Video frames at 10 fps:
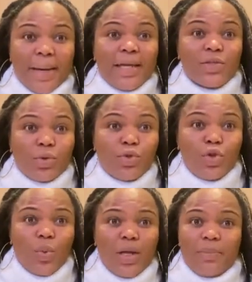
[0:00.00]
so
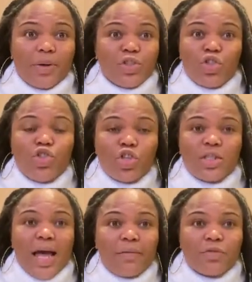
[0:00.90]
doing, but you just
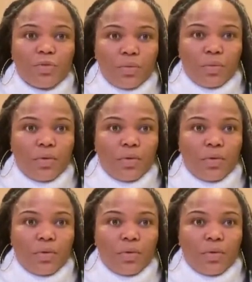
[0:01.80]
have to. It